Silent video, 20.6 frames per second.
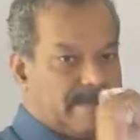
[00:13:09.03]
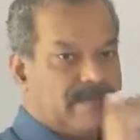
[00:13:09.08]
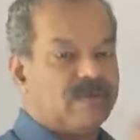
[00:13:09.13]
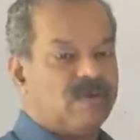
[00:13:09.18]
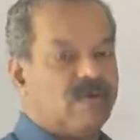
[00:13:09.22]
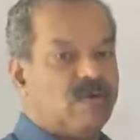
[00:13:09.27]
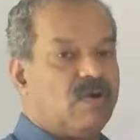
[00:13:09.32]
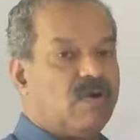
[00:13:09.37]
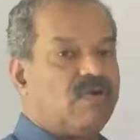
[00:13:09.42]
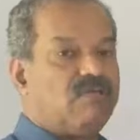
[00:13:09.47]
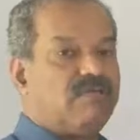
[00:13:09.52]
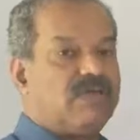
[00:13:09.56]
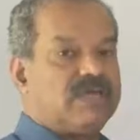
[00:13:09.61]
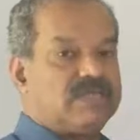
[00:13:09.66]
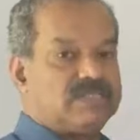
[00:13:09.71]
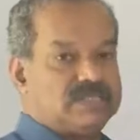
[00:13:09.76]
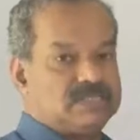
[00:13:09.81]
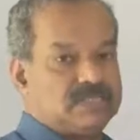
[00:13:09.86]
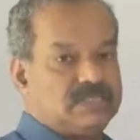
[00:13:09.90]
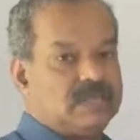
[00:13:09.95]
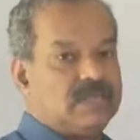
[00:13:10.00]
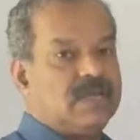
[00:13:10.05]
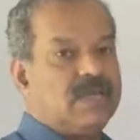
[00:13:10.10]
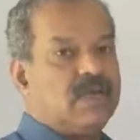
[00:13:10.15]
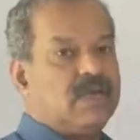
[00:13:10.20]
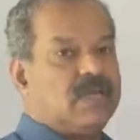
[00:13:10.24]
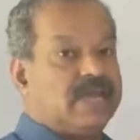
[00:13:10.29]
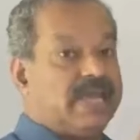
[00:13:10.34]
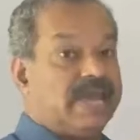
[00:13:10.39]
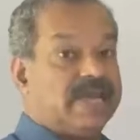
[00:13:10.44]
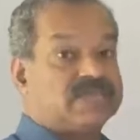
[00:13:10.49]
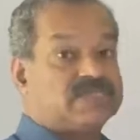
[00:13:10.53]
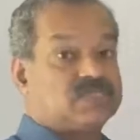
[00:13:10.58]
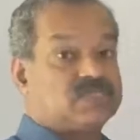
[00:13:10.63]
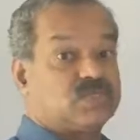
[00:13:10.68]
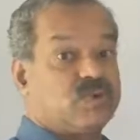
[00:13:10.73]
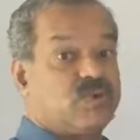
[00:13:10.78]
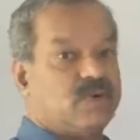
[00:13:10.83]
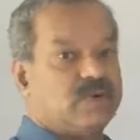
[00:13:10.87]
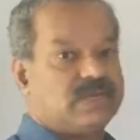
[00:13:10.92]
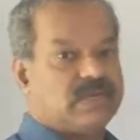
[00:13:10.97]
Always x
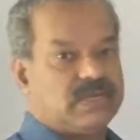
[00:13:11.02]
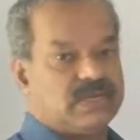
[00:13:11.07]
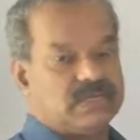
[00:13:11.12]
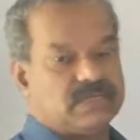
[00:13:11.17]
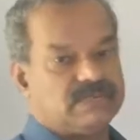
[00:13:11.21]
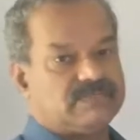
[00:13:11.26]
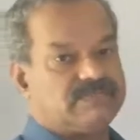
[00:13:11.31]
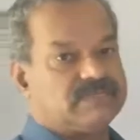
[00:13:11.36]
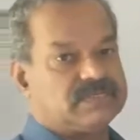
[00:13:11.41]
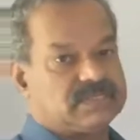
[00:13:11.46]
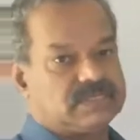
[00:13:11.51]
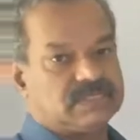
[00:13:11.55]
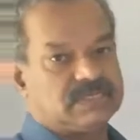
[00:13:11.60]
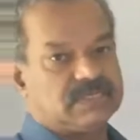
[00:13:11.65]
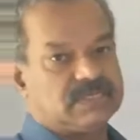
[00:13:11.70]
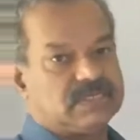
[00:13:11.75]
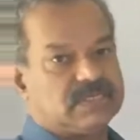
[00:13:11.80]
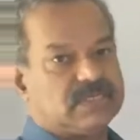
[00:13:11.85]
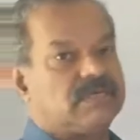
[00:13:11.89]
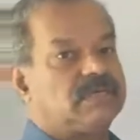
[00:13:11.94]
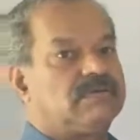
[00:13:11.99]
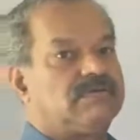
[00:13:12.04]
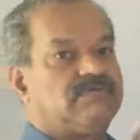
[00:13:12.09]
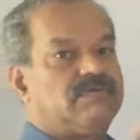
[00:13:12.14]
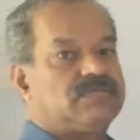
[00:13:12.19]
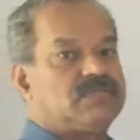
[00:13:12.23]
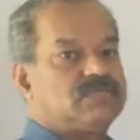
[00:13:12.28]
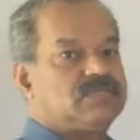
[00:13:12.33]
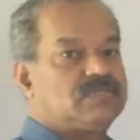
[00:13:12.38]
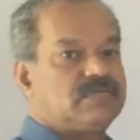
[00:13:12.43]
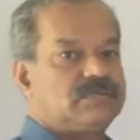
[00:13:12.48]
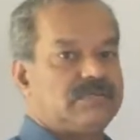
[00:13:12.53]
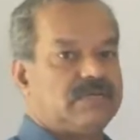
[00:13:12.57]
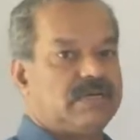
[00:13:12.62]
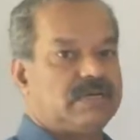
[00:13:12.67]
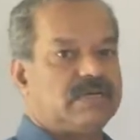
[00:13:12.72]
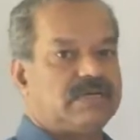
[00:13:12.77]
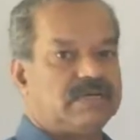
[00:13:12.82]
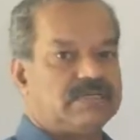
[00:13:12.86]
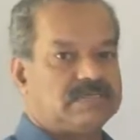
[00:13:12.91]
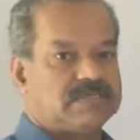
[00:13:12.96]
coordinate first. Which should be
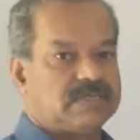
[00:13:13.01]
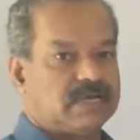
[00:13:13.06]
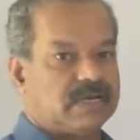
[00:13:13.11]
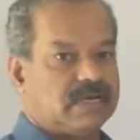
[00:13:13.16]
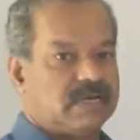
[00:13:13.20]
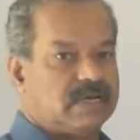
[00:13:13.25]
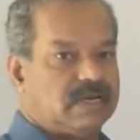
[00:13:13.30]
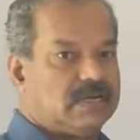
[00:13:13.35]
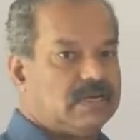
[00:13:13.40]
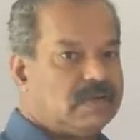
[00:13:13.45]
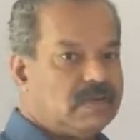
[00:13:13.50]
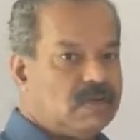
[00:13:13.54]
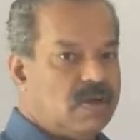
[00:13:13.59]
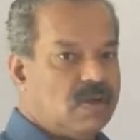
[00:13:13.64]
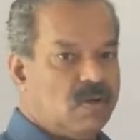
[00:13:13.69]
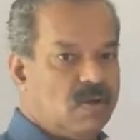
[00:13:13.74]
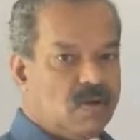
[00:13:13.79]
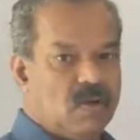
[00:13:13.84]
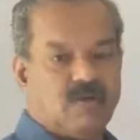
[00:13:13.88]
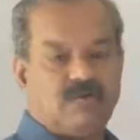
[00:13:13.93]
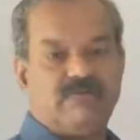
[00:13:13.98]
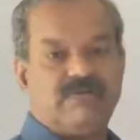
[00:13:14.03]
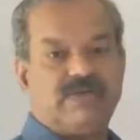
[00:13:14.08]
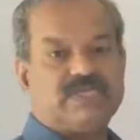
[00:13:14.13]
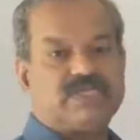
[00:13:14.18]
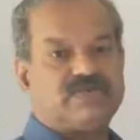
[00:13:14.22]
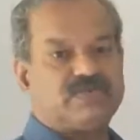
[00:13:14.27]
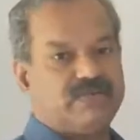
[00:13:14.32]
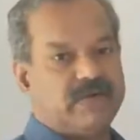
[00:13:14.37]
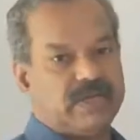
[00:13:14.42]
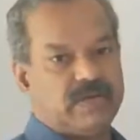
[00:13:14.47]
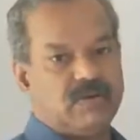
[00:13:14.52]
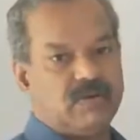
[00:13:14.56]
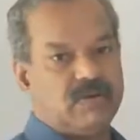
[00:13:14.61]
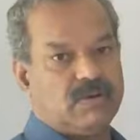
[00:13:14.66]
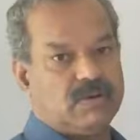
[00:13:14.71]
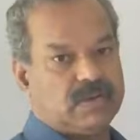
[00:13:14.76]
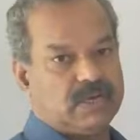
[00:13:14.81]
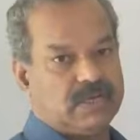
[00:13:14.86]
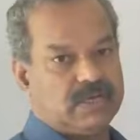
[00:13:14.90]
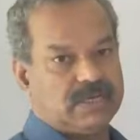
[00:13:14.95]
written second? Always y
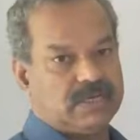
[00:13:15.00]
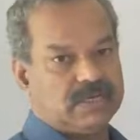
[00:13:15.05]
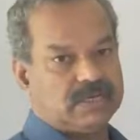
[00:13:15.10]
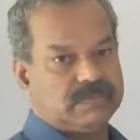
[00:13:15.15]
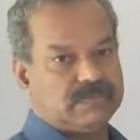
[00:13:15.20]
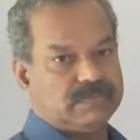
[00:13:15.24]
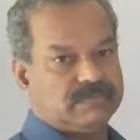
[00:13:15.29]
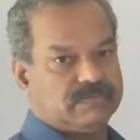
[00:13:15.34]
coordinate.